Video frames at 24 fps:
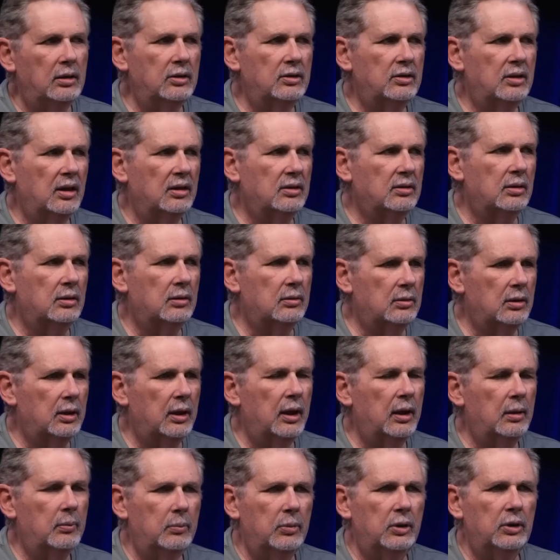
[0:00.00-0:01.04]
just takes a little
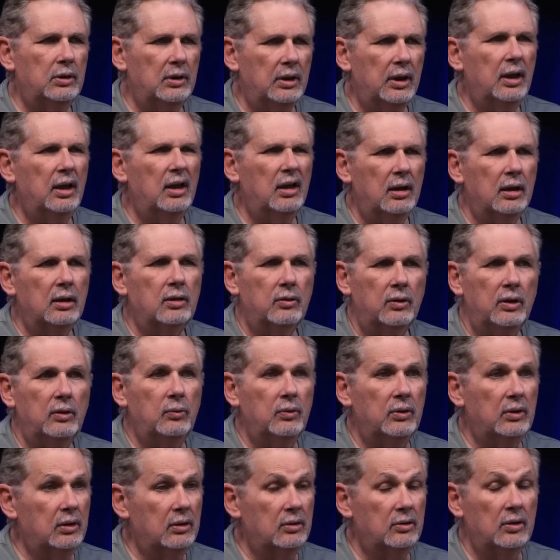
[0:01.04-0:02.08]
time. But yeah, I agree
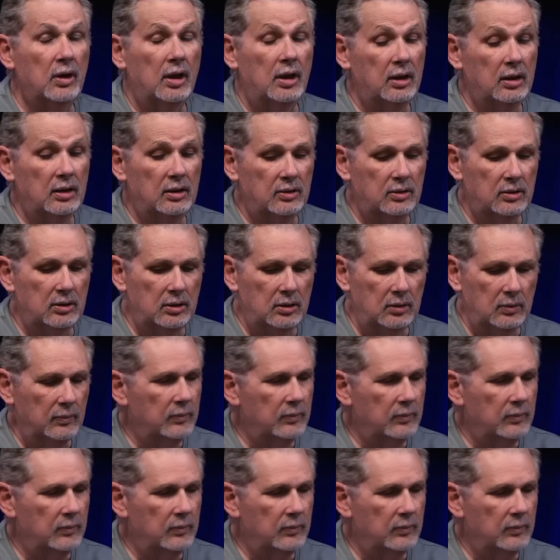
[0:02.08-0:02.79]
with you. It's not easy.